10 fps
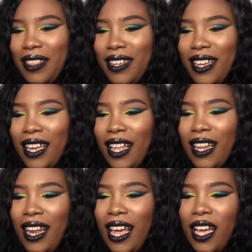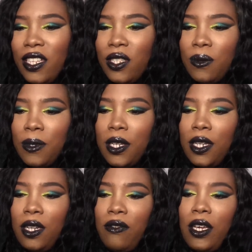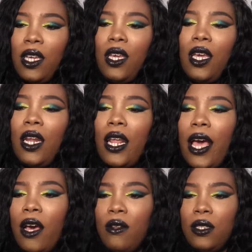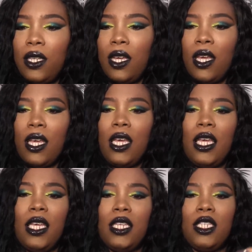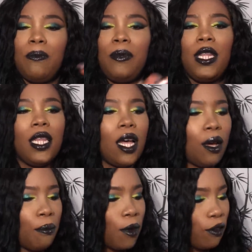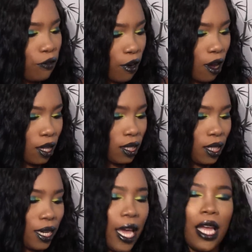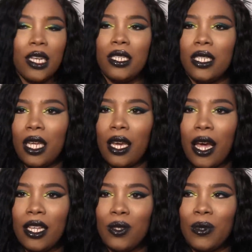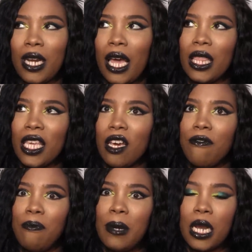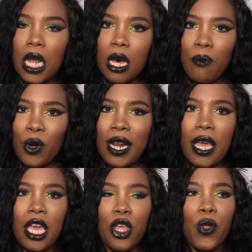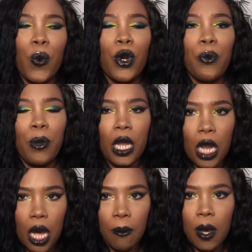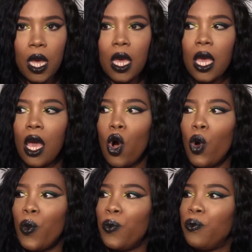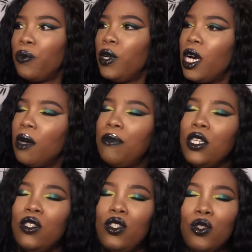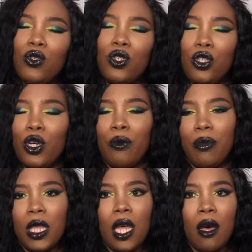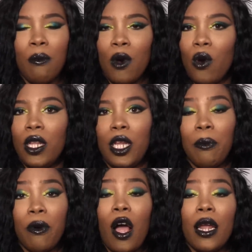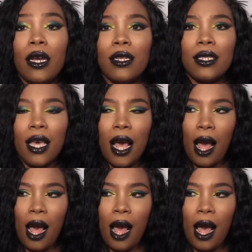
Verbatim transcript: the last one, if I can get it out, is plum frost. Now here's the thing guys, when I think of plum, when I hear the word plum, or when companies use the term plum on their product,